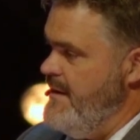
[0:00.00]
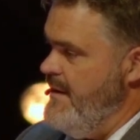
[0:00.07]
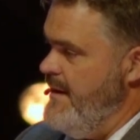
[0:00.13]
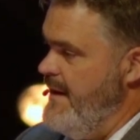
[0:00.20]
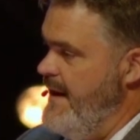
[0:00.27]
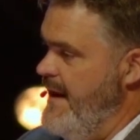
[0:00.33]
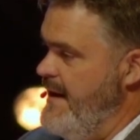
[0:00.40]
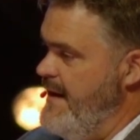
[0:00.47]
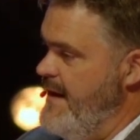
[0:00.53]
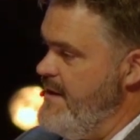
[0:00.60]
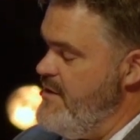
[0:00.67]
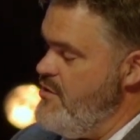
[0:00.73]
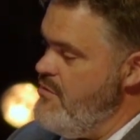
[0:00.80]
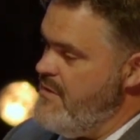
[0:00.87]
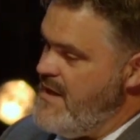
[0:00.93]

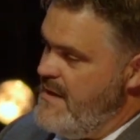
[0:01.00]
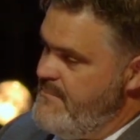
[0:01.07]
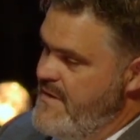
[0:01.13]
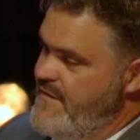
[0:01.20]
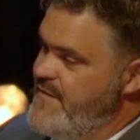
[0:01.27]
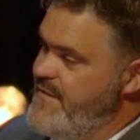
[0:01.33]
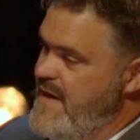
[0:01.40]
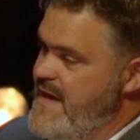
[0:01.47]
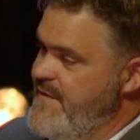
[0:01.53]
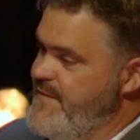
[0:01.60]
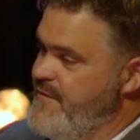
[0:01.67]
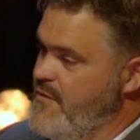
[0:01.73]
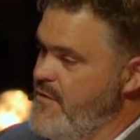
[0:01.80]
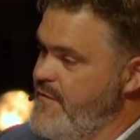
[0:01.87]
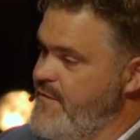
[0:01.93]
And you can be
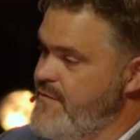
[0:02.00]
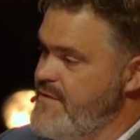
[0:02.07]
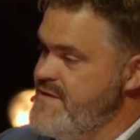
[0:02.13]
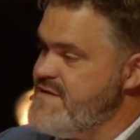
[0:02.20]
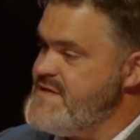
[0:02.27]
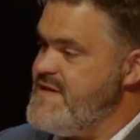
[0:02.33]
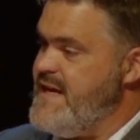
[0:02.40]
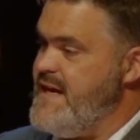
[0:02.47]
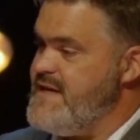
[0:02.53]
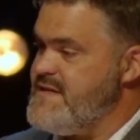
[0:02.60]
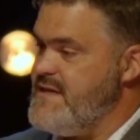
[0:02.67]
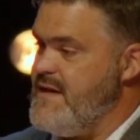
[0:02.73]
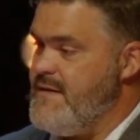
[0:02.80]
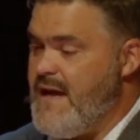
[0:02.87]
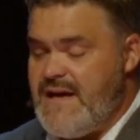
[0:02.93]
faithful for a
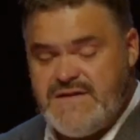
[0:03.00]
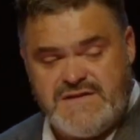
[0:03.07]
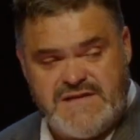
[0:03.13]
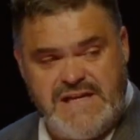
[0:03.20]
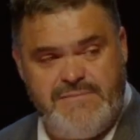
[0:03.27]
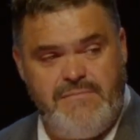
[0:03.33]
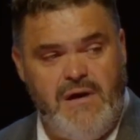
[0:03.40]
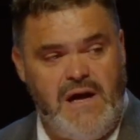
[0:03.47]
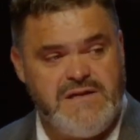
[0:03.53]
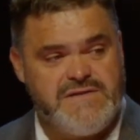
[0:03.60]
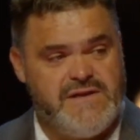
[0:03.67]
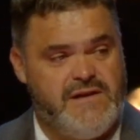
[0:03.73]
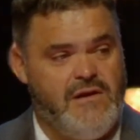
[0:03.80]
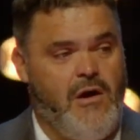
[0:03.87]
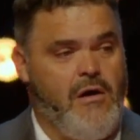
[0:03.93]
season and not see much,
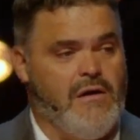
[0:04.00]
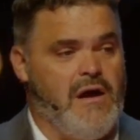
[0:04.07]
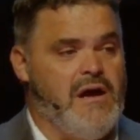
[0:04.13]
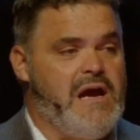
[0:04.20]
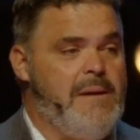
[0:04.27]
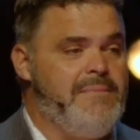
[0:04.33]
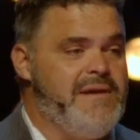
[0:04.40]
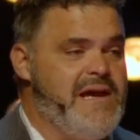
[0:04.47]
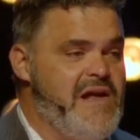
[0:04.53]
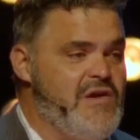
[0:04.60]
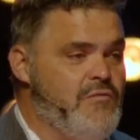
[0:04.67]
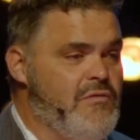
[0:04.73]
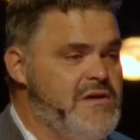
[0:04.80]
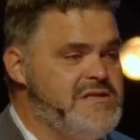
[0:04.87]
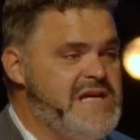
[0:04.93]
then it all can come together
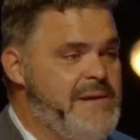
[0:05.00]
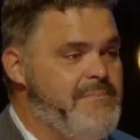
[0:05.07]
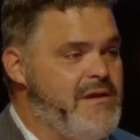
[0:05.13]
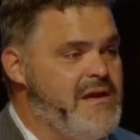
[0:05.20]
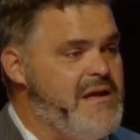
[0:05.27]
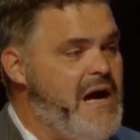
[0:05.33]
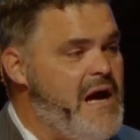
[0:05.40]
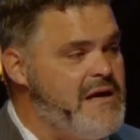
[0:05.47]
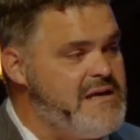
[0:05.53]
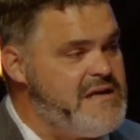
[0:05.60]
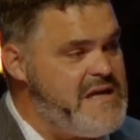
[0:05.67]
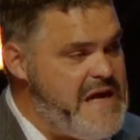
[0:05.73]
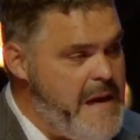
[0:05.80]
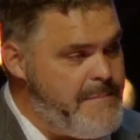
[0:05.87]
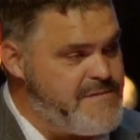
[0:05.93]
at one time. But God
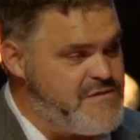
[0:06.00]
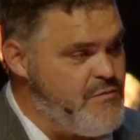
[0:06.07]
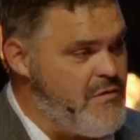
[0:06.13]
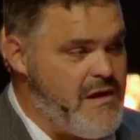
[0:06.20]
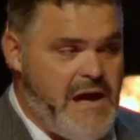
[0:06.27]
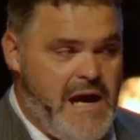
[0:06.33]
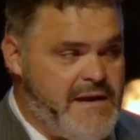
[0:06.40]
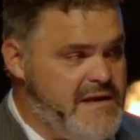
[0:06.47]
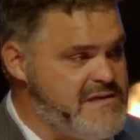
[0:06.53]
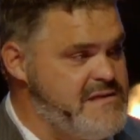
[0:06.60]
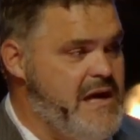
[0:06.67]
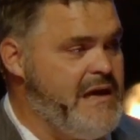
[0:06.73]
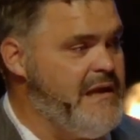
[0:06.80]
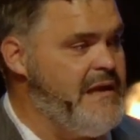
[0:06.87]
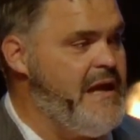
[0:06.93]
keeps his word. God does
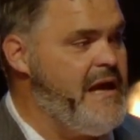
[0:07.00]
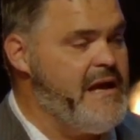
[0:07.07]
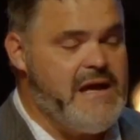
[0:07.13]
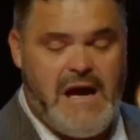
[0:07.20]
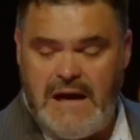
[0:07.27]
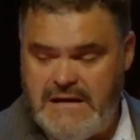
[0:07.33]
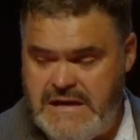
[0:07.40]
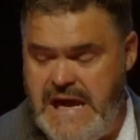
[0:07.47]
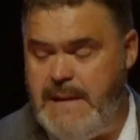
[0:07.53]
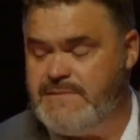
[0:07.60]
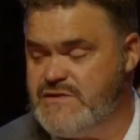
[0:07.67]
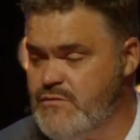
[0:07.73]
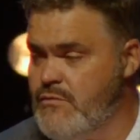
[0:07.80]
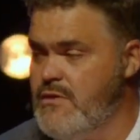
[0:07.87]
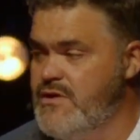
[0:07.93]
not lie. God keeps
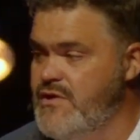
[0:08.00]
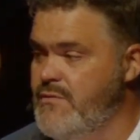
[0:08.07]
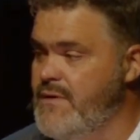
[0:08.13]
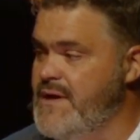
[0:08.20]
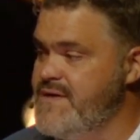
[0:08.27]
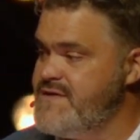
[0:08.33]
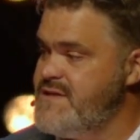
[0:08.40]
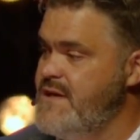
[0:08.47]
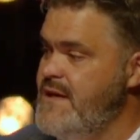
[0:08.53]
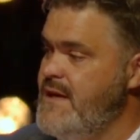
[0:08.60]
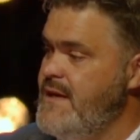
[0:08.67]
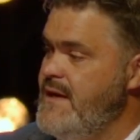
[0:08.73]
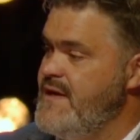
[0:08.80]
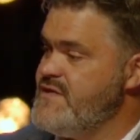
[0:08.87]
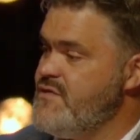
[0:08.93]
his word to us.
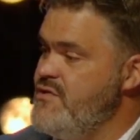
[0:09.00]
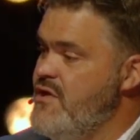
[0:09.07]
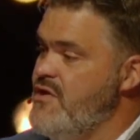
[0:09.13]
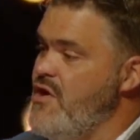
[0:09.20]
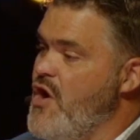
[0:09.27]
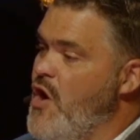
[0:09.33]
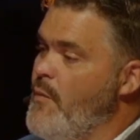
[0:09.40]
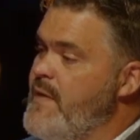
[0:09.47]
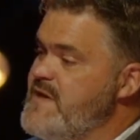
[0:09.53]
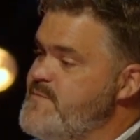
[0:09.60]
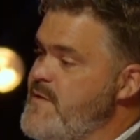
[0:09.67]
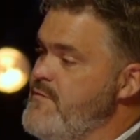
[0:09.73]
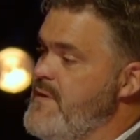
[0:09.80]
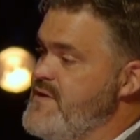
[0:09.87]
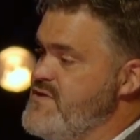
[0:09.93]
And so you can always
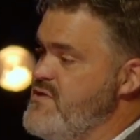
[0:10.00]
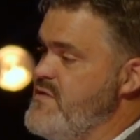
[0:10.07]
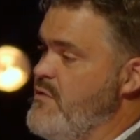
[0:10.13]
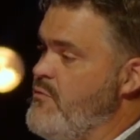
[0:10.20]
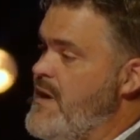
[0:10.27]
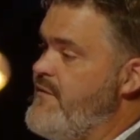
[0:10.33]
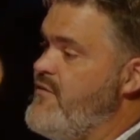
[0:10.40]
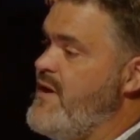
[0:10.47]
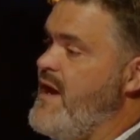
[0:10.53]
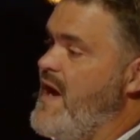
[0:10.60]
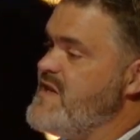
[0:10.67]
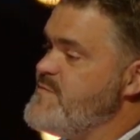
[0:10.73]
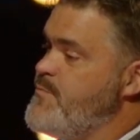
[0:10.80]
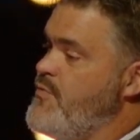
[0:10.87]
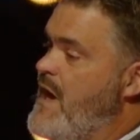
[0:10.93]
be rest assured that whatever
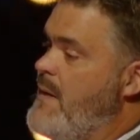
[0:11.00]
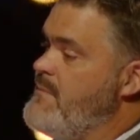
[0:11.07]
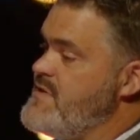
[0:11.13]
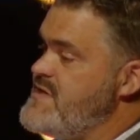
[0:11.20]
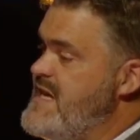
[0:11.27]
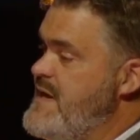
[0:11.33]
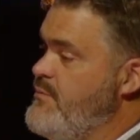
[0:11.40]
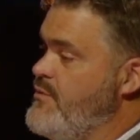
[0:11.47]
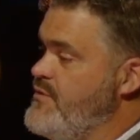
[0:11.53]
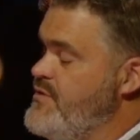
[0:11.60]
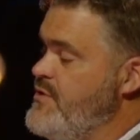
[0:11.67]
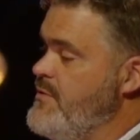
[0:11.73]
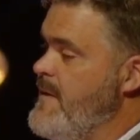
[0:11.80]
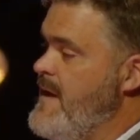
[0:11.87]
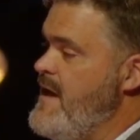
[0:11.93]
God's promised, he will
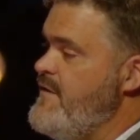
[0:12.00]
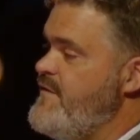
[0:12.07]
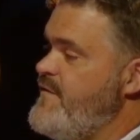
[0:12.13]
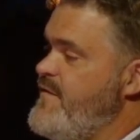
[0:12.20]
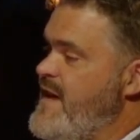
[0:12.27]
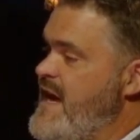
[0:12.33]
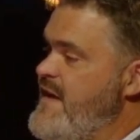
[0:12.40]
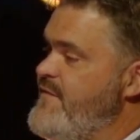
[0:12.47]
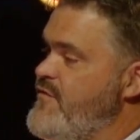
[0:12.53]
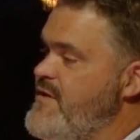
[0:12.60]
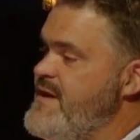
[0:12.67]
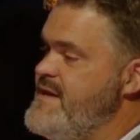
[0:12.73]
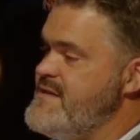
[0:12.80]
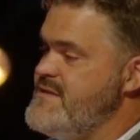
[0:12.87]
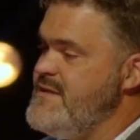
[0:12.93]
do. Favor
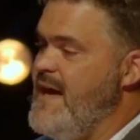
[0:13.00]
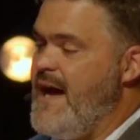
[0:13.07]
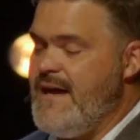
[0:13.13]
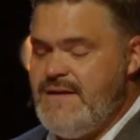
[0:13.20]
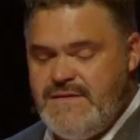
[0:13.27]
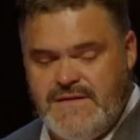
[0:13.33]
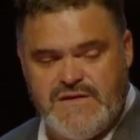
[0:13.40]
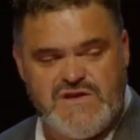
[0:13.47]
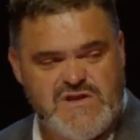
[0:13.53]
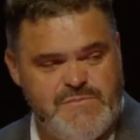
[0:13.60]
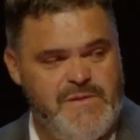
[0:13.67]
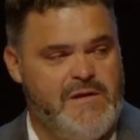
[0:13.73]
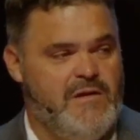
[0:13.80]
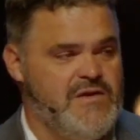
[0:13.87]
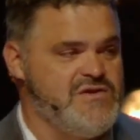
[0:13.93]
is not the
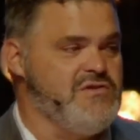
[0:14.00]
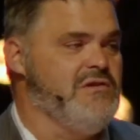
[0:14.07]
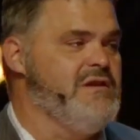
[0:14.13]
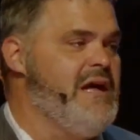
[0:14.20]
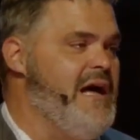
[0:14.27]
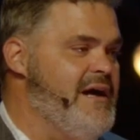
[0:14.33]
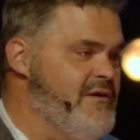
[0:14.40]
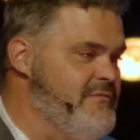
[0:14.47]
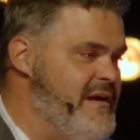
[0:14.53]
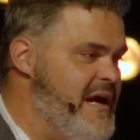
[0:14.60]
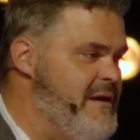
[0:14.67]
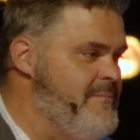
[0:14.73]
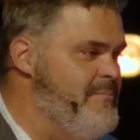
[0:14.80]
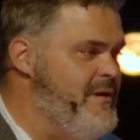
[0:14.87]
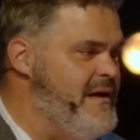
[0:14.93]
spiritual lottery. I
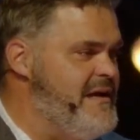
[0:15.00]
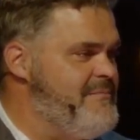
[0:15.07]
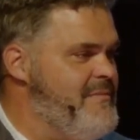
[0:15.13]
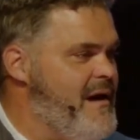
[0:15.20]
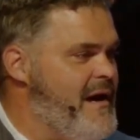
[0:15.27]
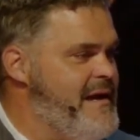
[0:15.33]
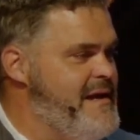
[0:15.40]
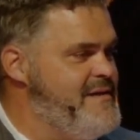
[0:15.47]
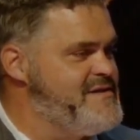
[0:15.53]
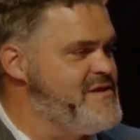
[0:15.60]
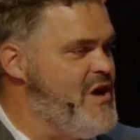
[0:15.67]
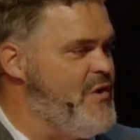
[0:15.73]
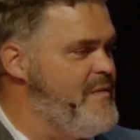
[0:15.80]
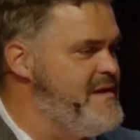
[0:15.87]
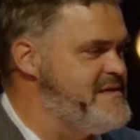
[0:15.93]
had a buddy of mine, he's
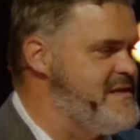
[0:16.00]
always